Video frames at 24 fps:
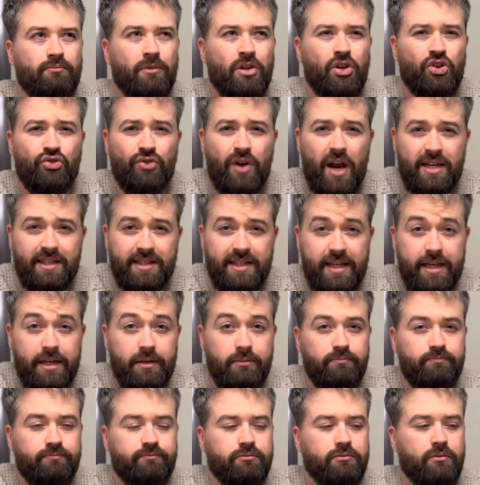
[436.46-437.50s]
Grassy,
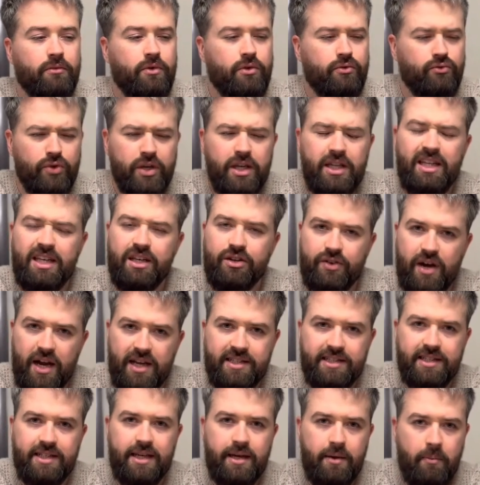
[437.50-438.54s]
really
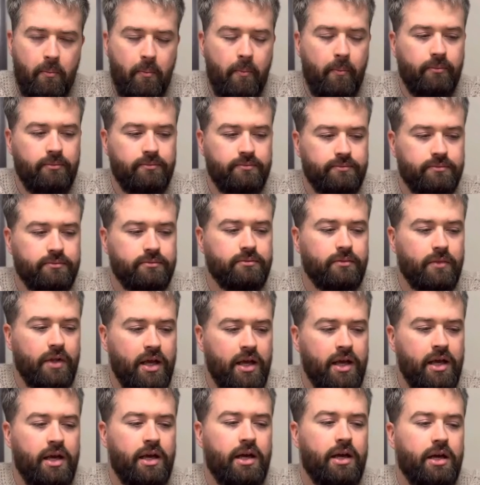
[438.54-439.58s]
grassy.
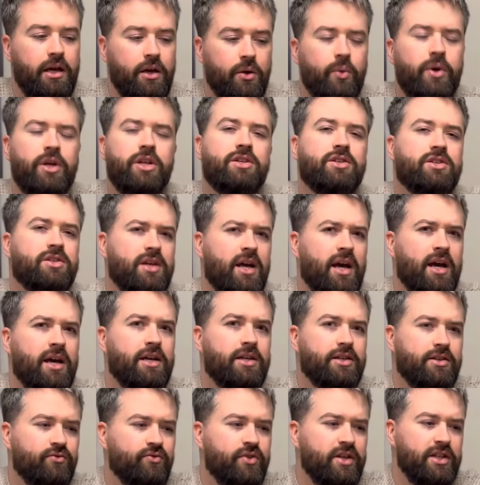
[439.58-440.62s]
Which
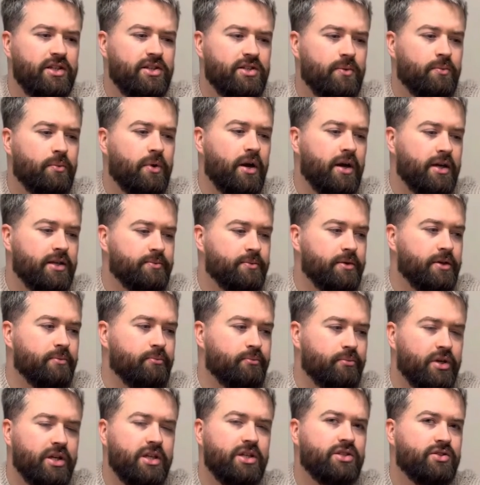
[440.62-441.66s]
really surprised me,
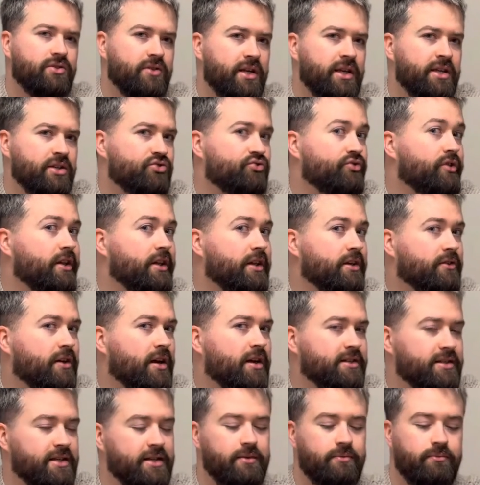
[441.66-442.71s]
but it's really
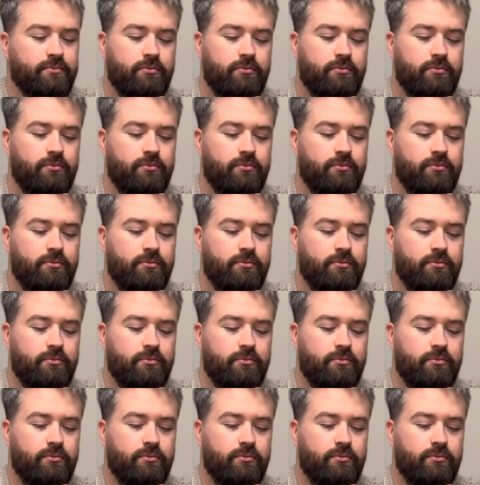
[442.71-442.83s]
grassy.